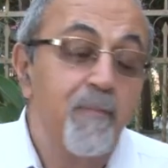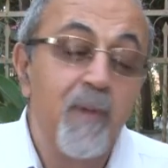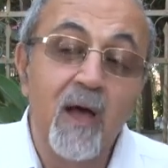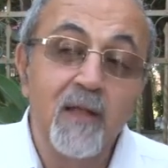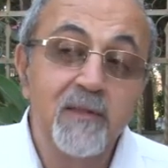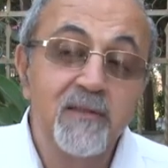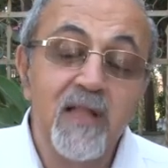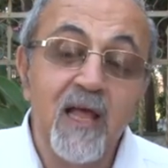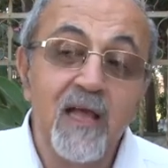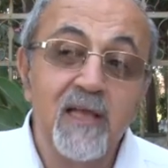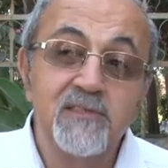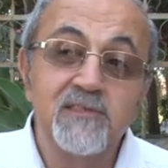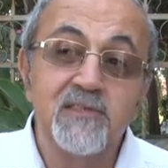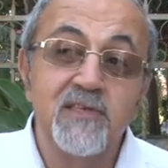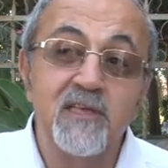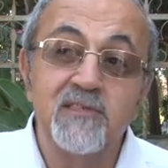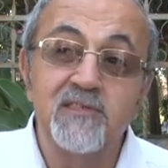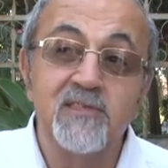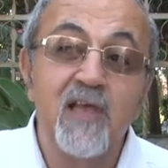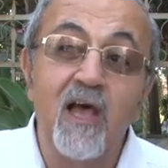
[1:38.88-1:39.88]
We have all the
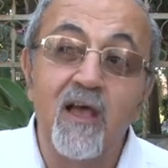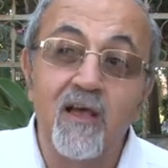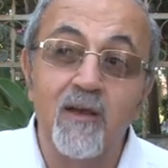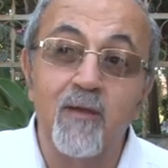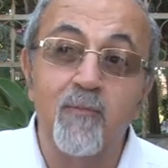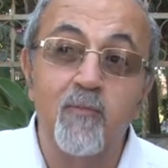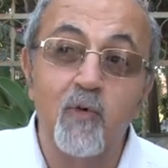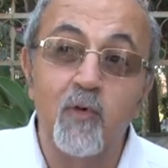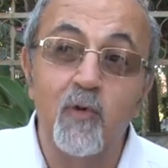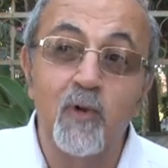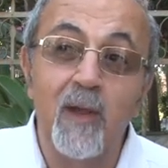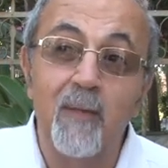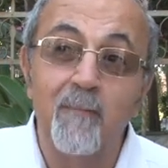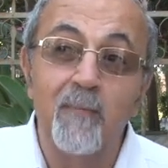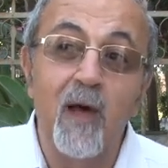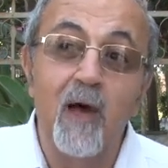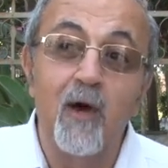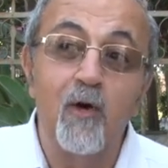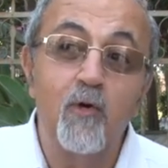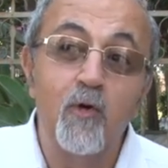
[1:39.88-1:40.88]
ministries, and many
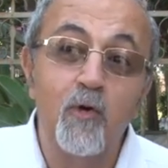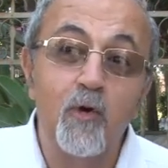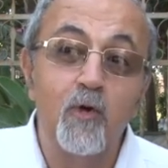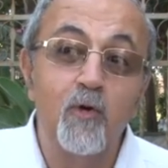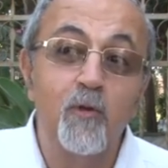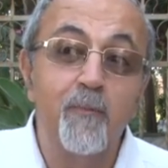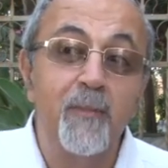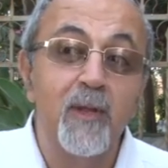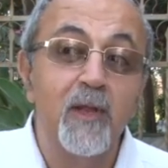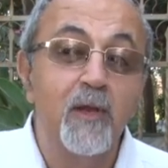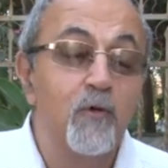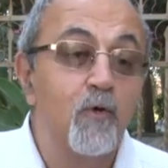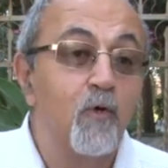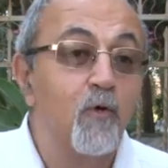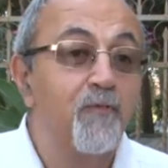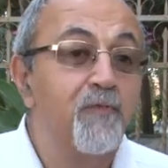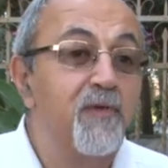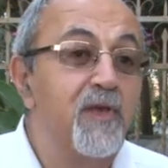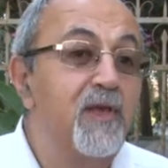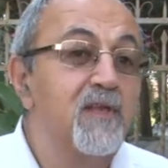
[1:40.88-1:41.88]
people wonder at what the
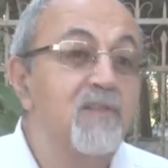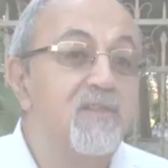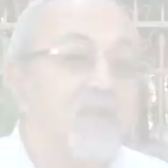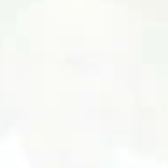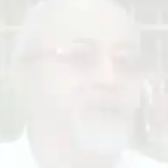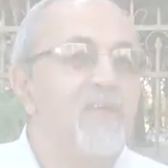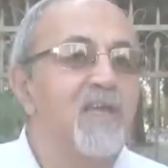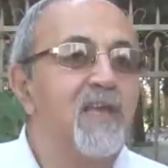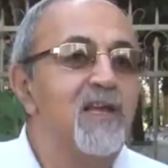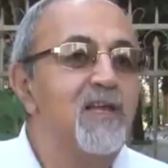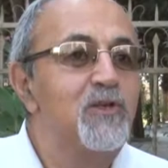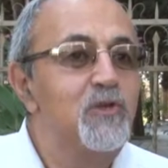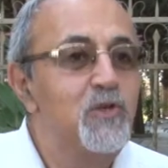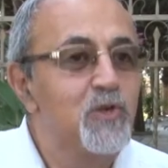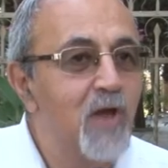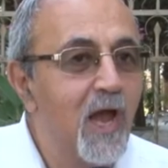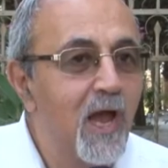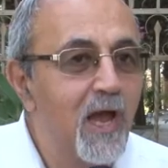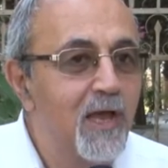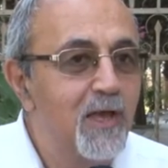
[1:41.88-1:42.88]
Palestinian
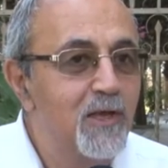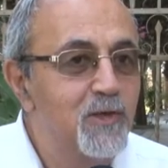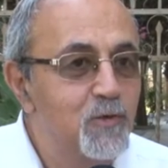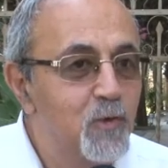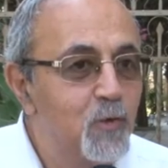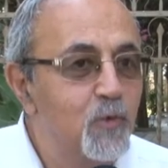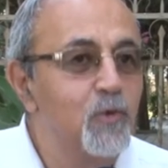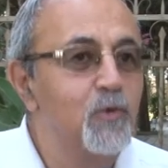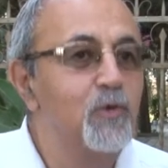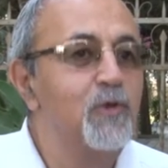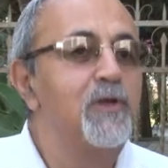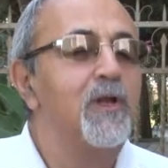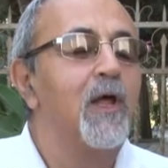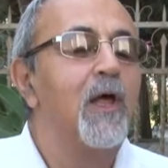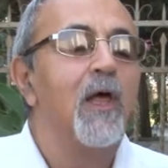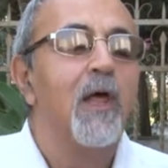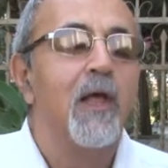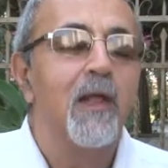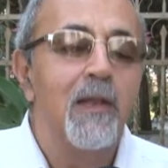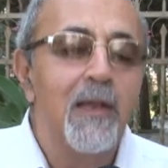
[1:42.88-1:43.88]
citizen can already do
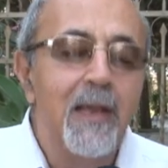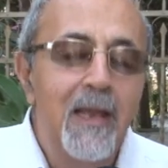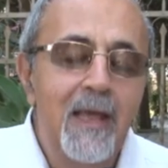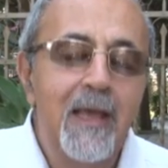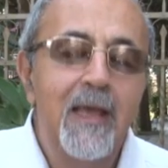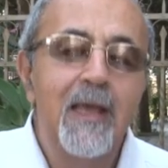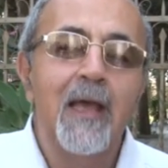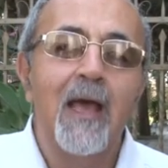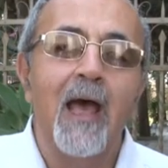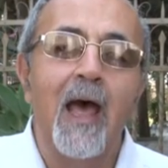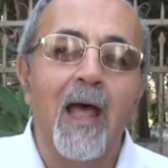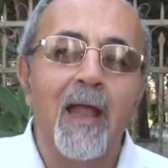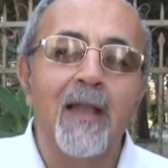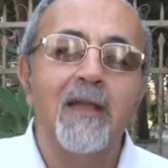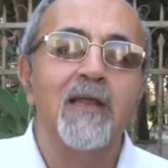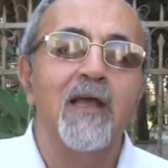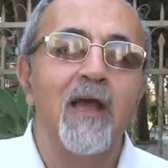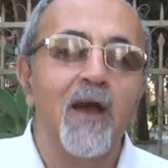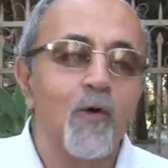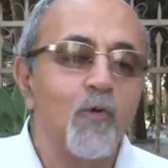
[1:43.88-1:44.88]
via the internet.
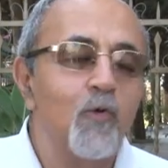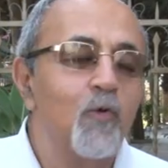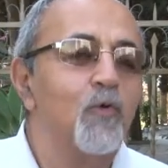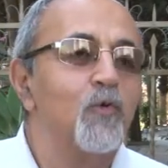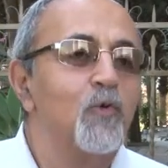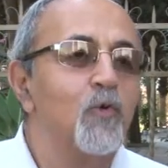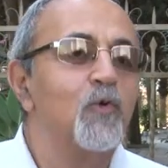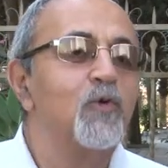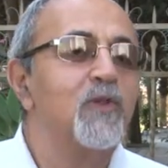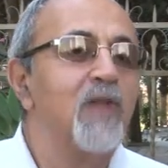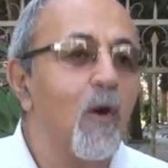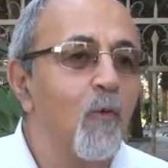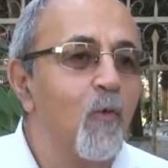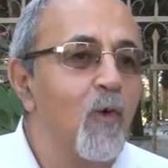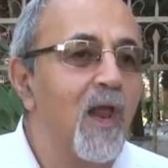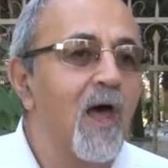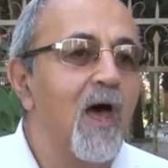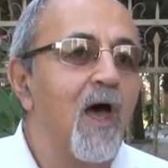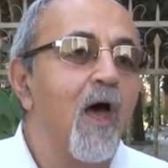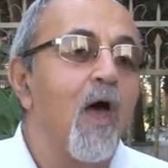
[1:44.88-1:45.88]
We have everything
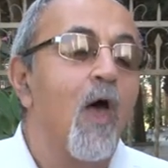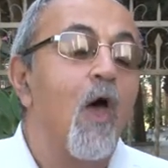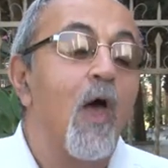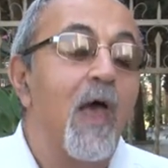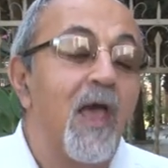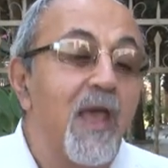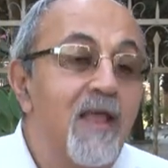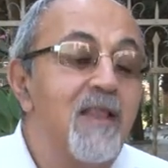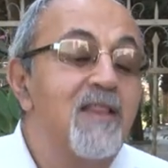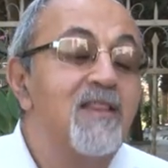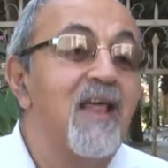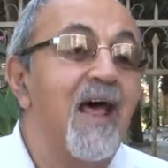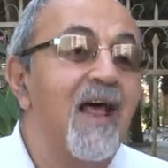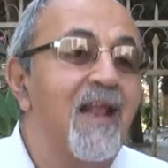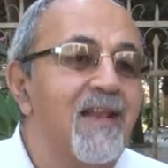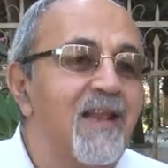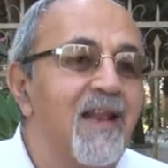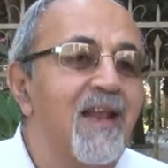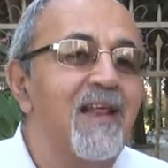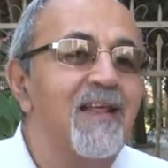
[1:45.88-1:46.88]
ready to become a
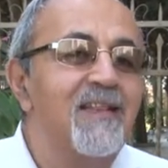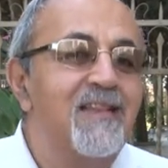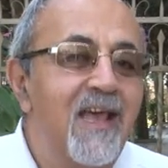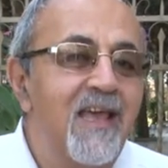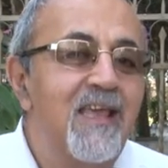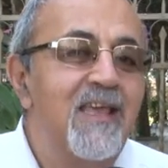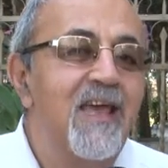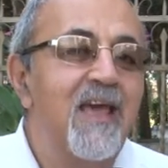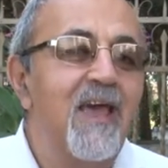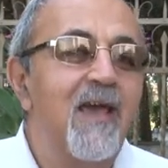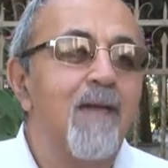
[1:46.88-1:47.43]
modern state.